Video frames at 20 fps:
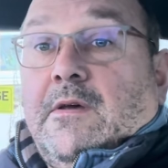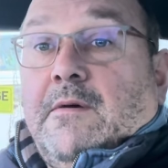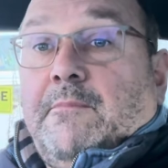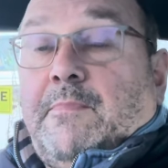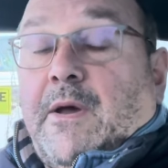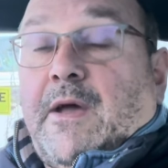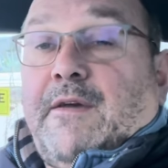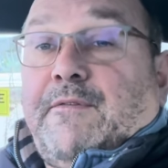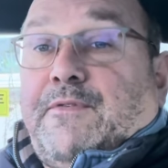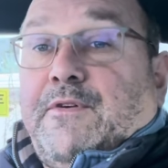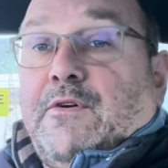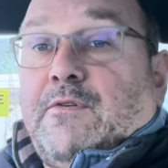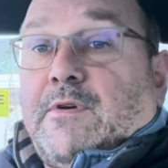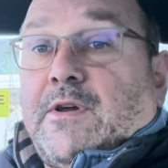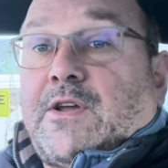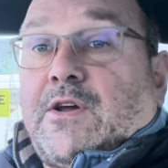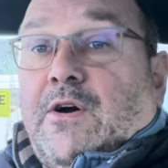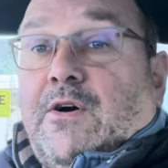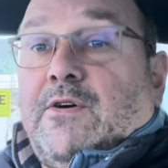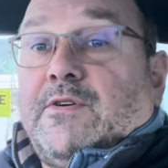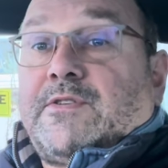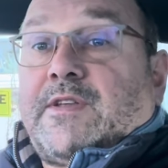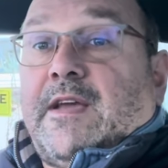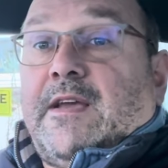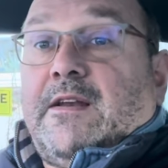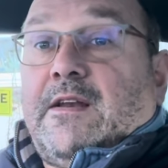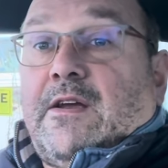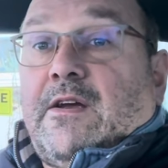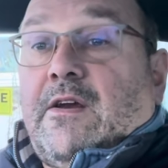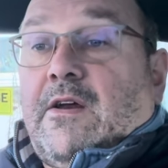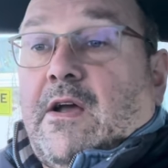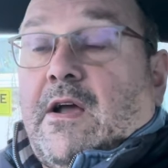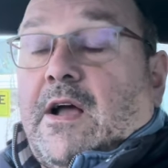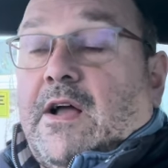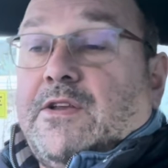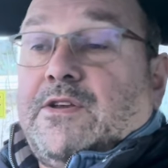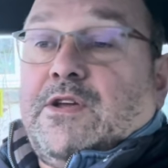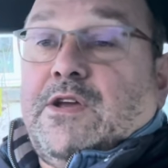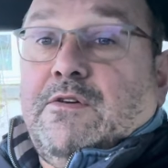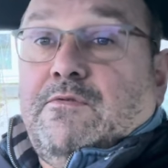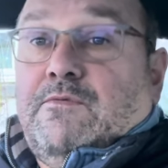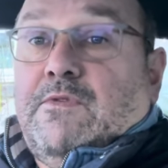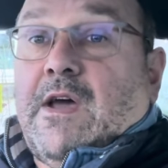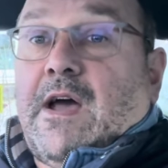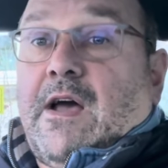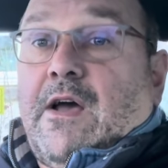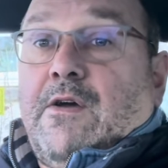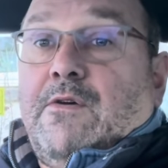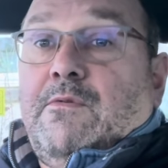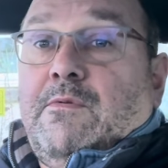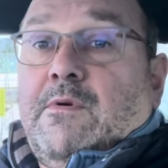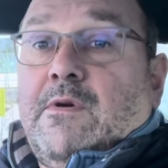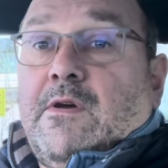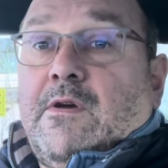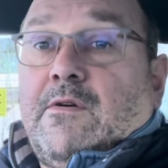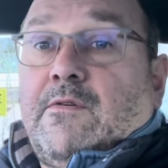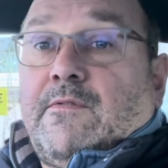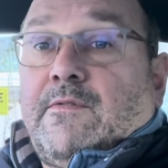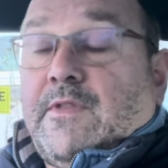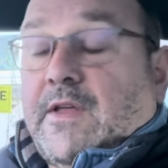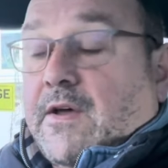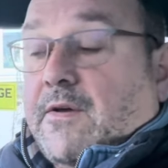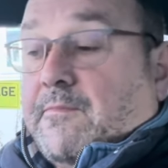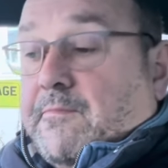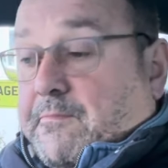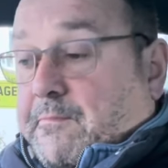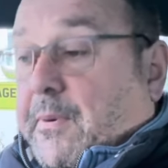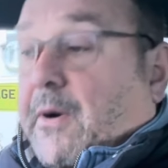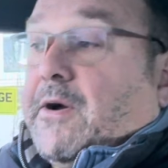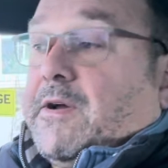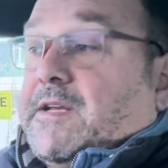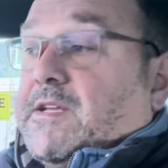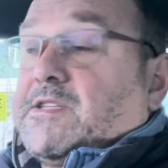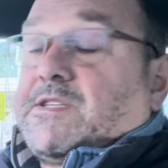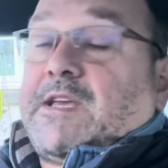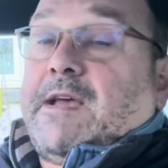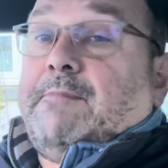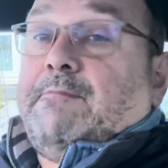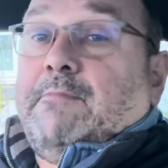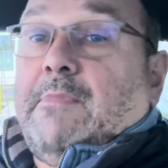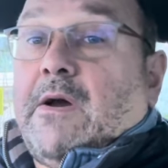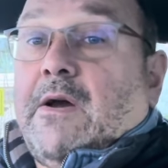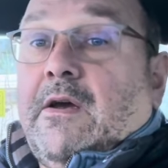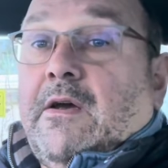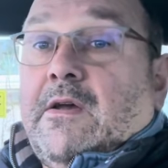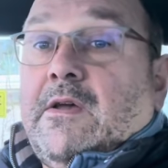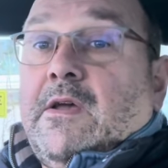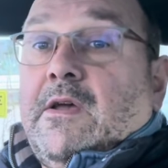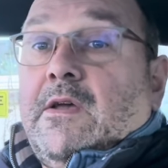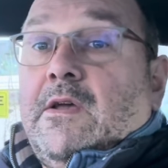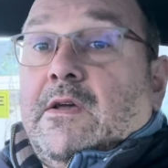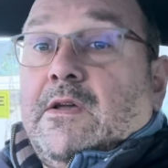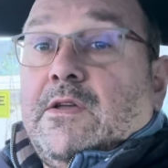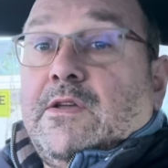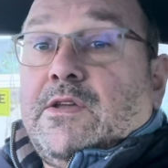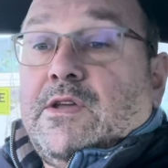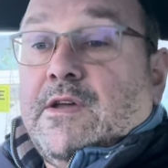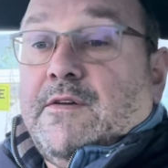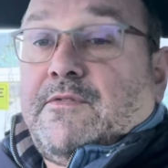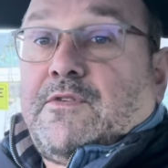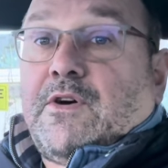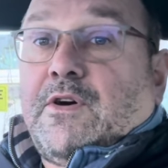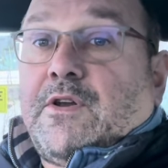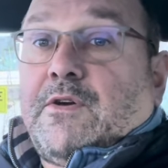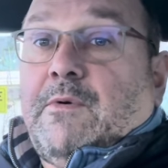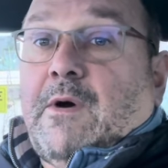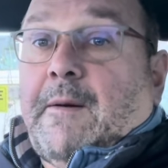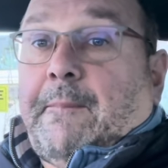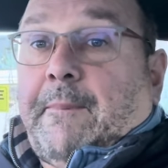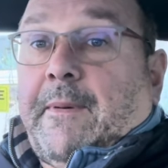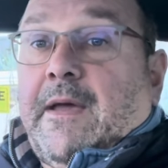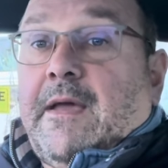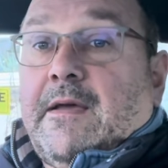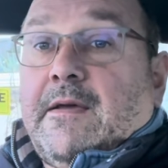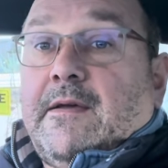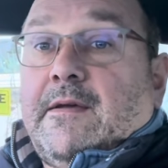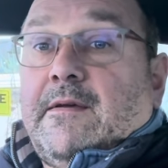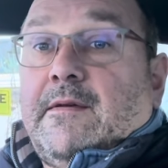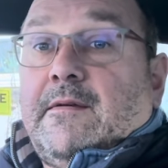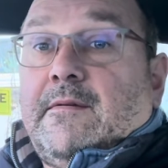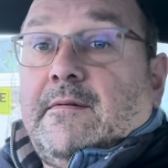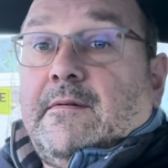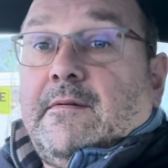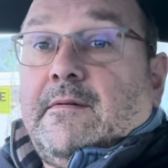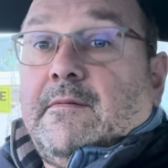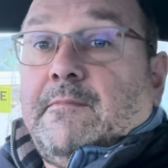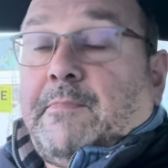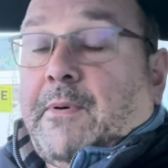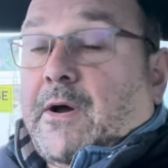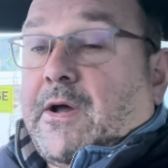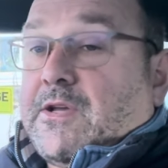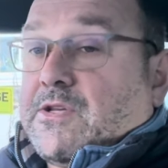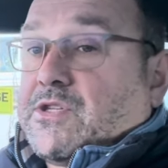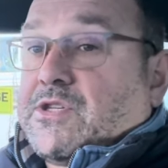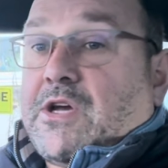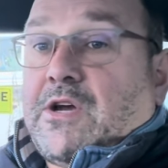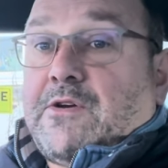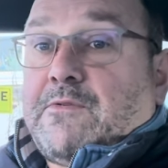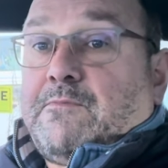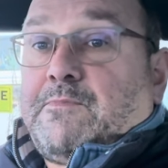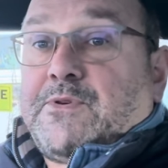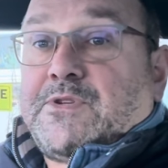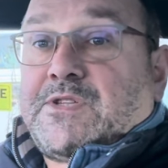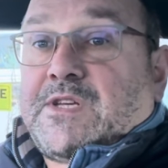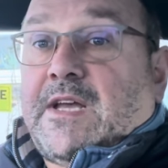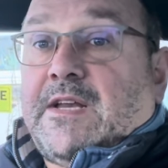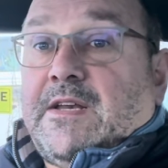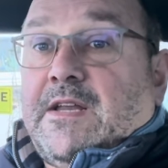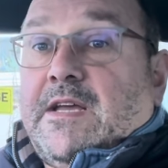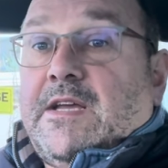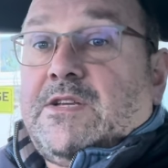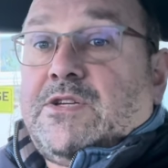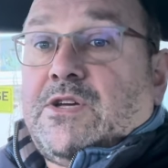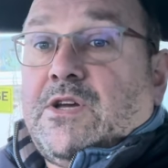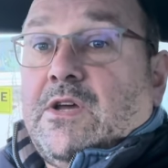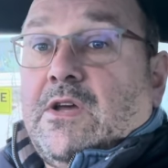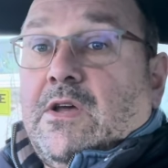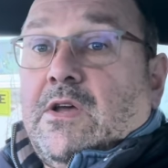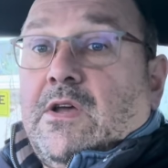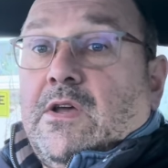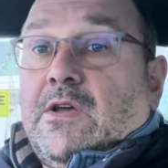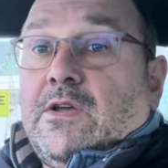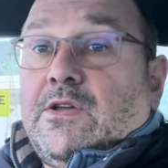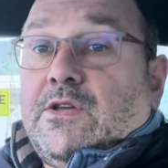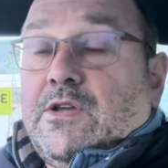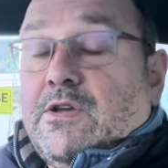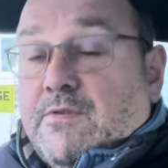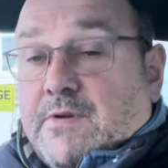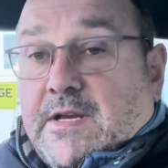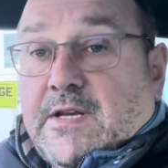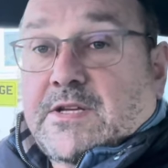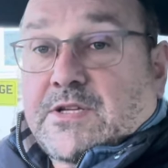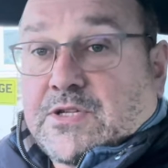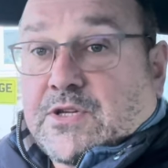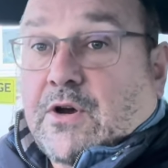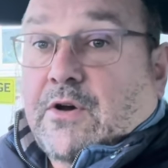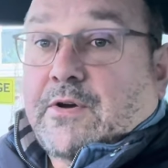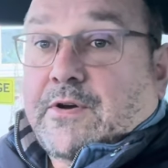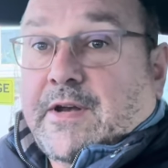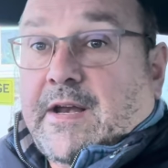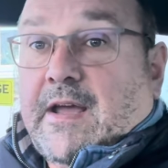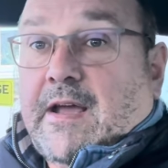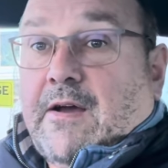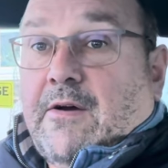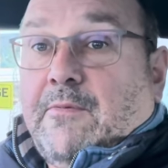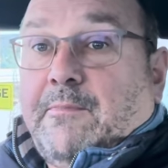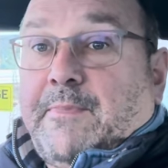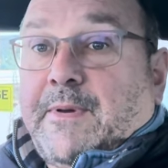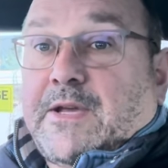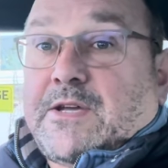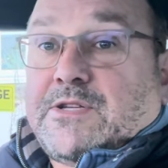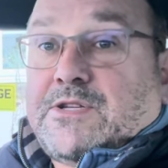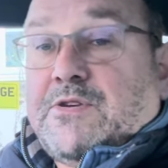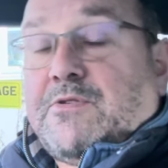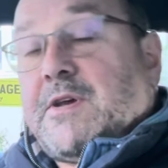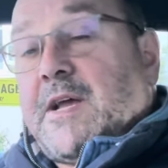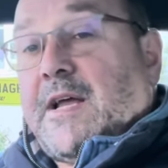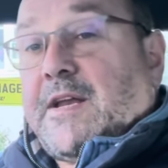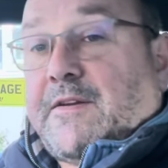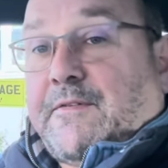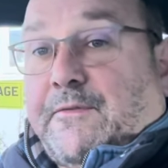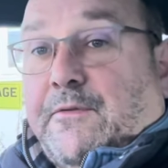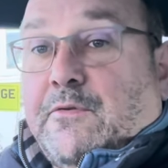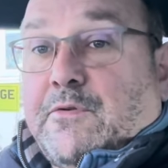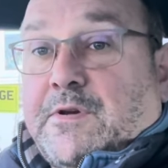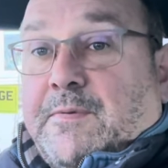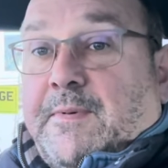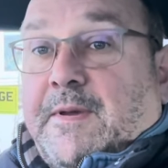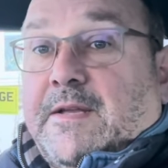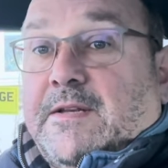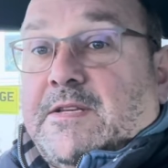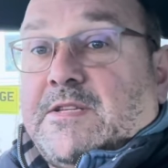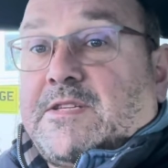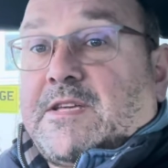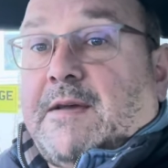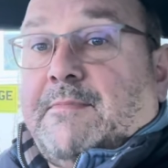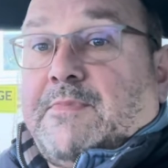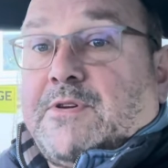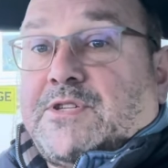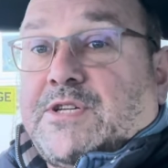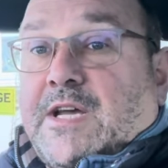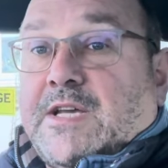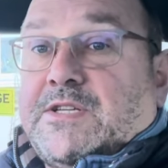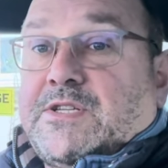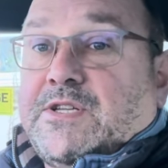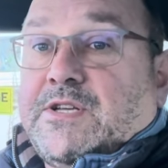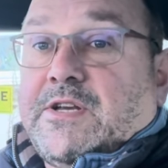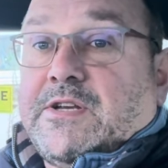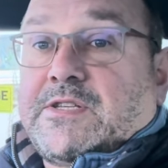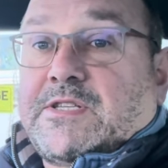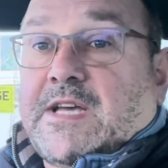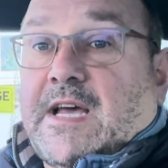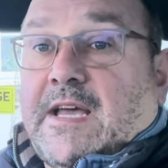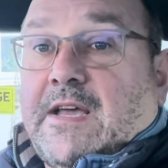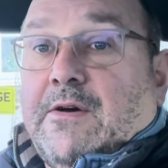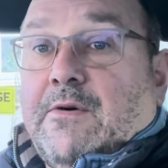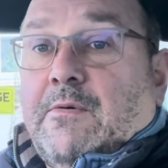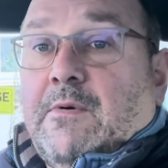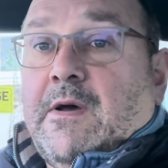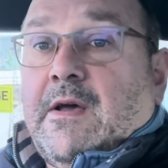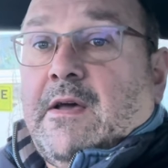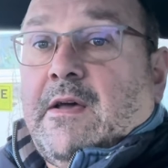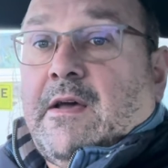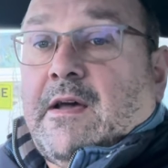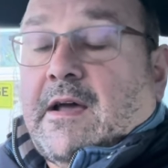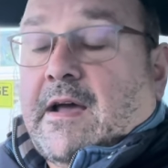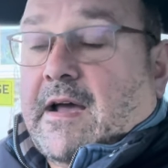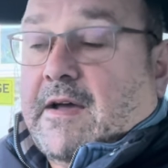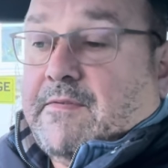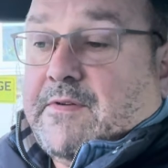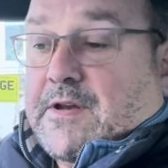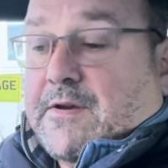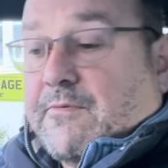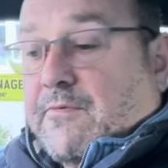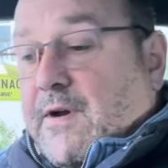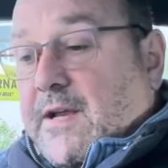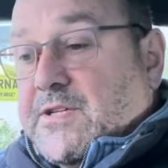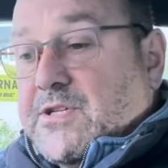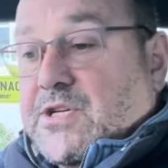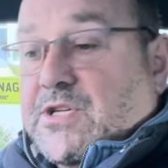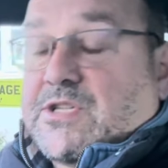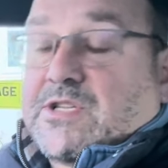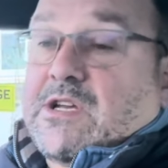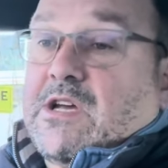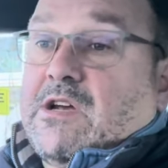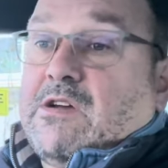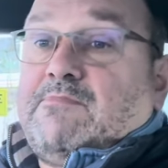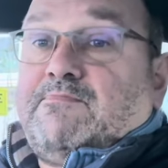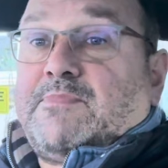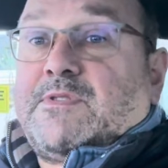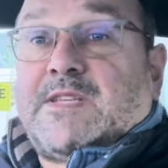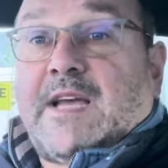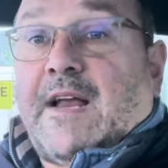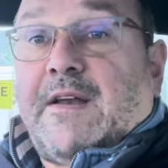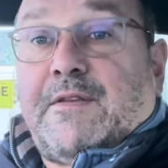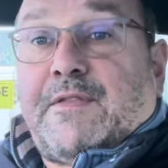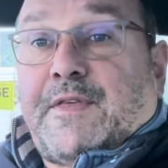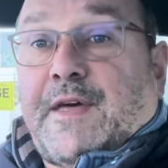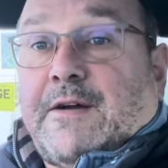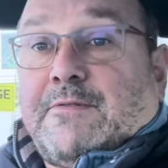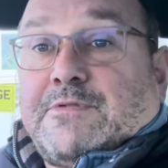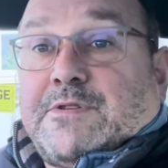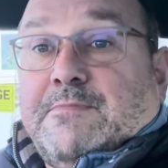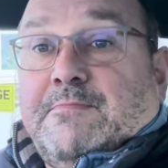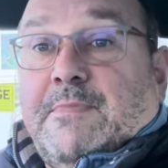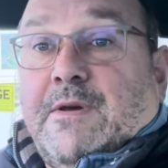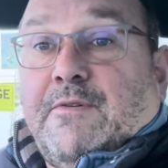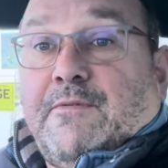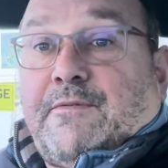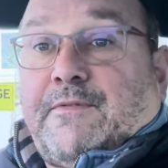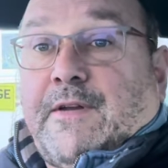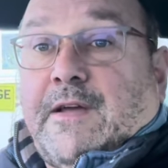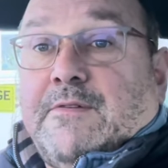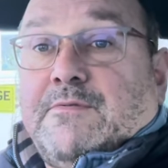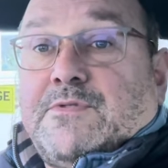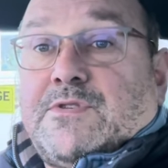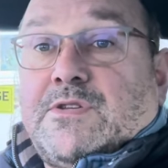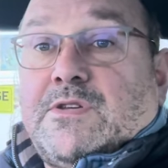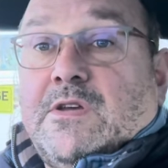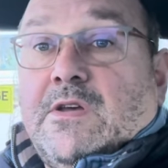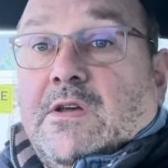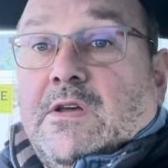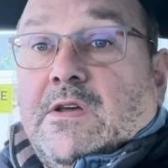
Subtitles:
But if you're a car dealer and you know that by December you've got to up it by a certain percentage, you need to start now, because you can't afford to be in December chasing your tail, having to register 10,000 milk floats